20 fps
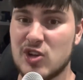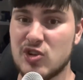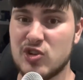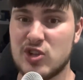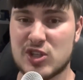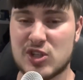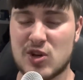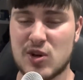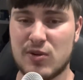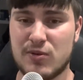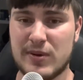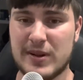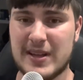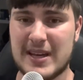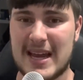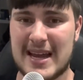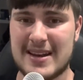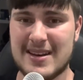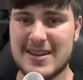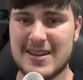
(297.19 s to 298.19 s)
just could have
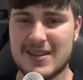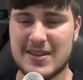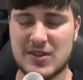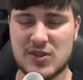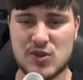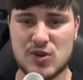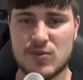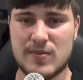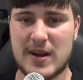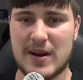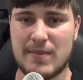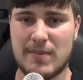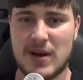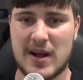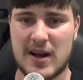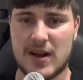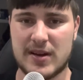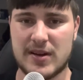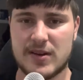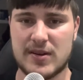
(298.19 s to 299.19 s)
really ended at the 2-minute
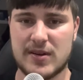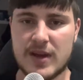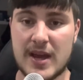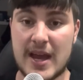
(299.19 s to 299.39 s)
mark.